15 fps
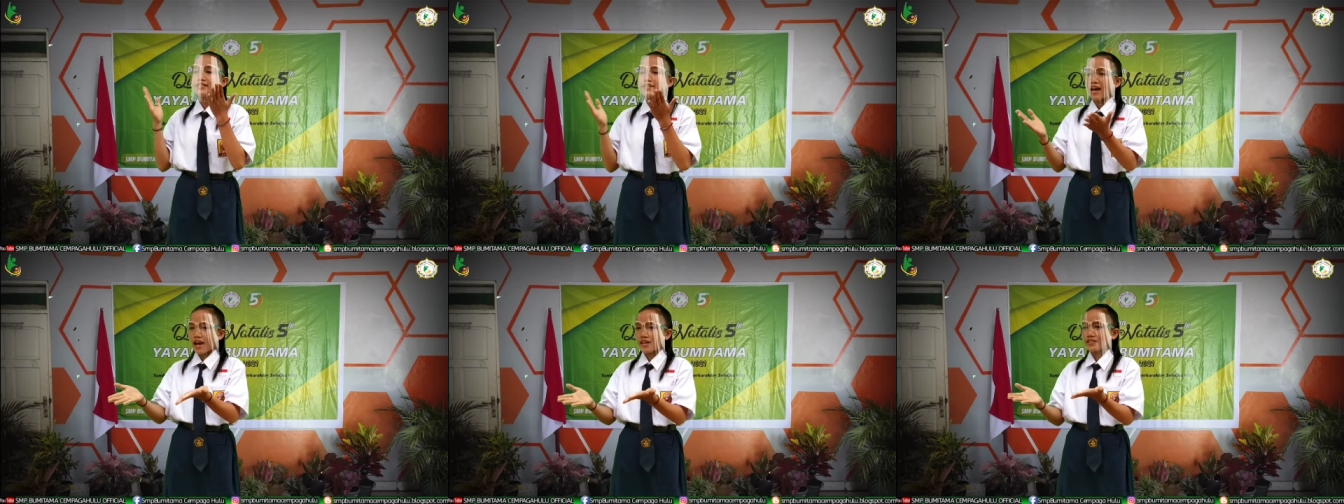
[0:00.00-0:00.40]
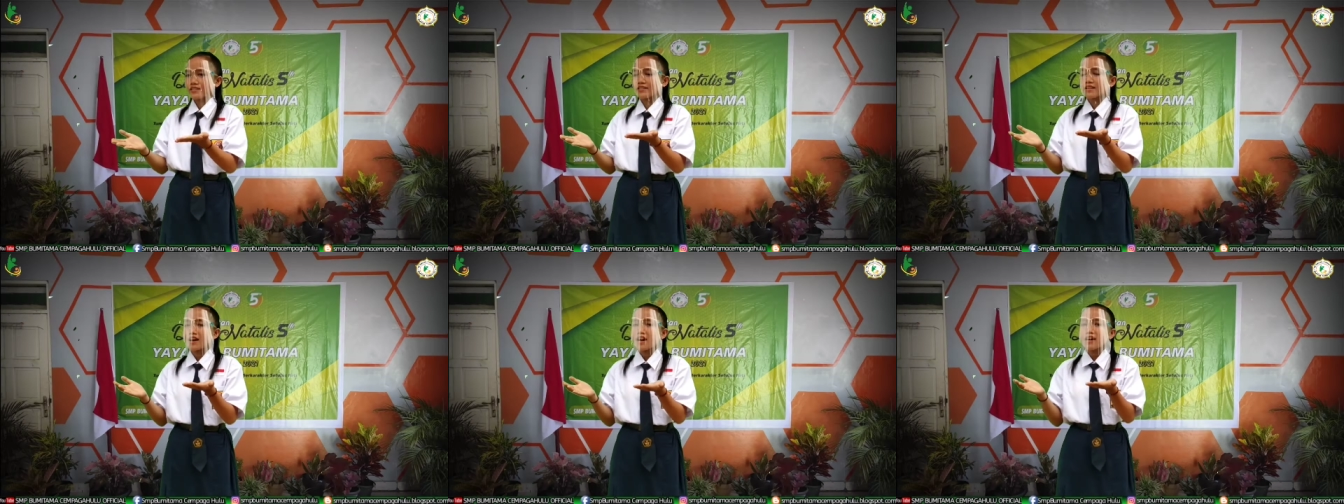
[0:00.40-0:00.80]
the
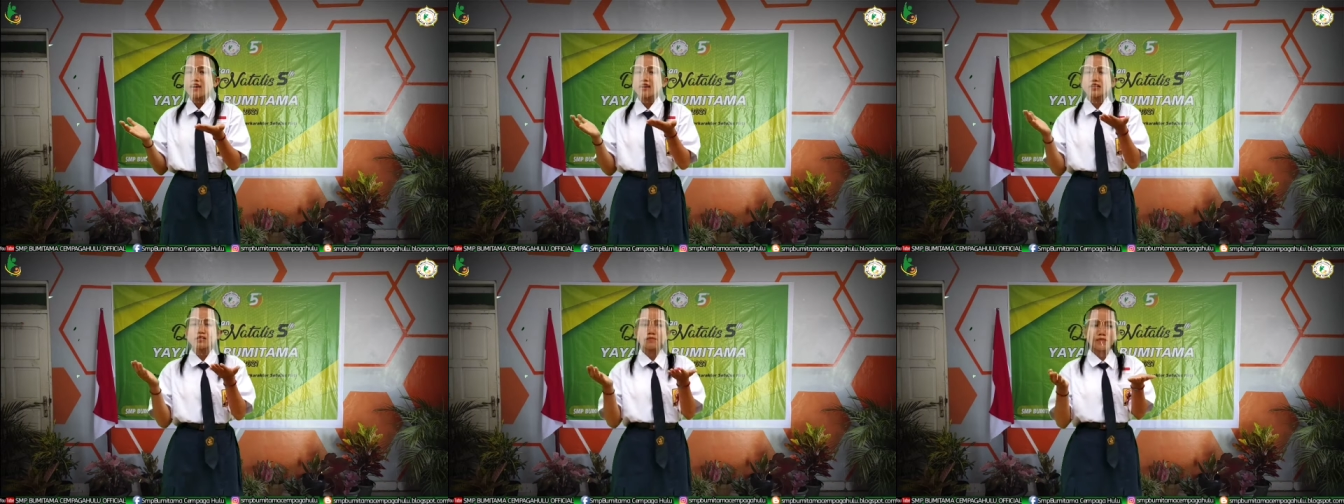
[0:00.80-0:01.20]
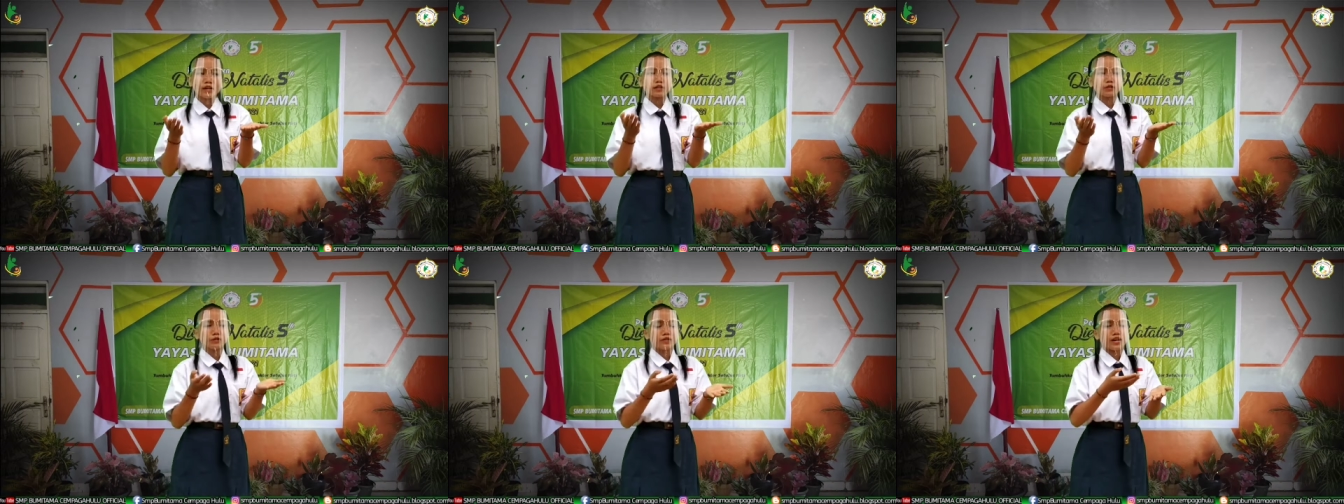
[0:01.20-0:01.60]
judge,
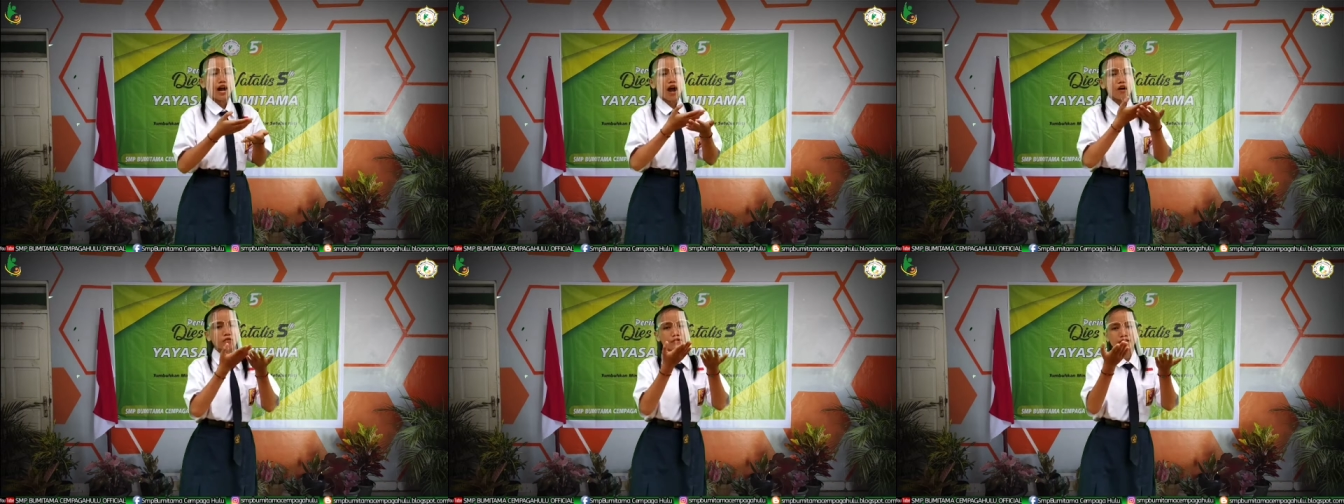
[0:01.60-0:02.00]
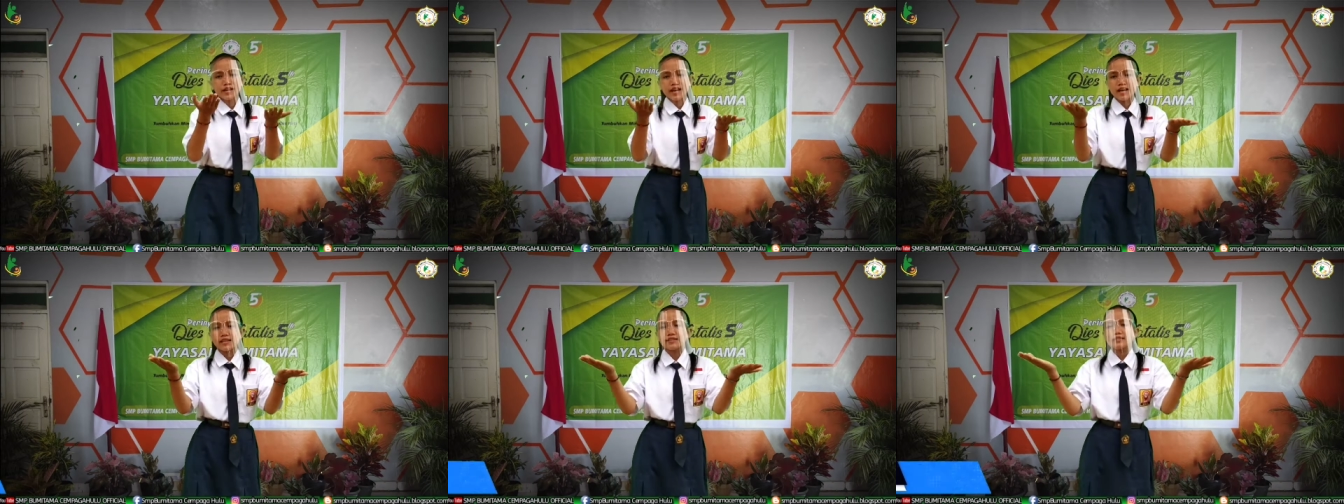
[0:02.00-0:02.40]
respect to the
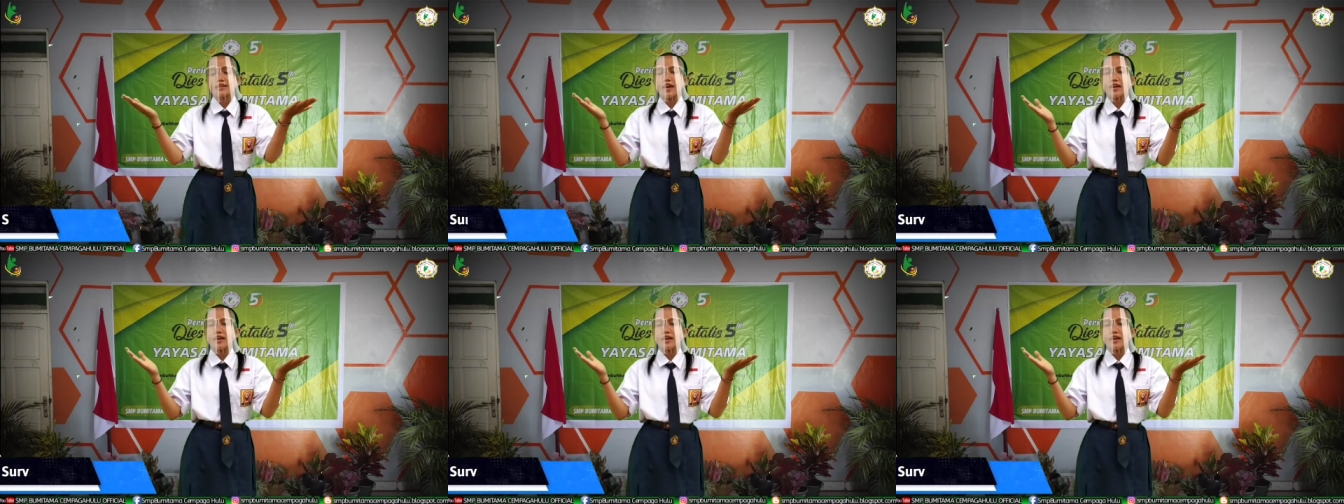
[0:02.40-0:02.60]
audience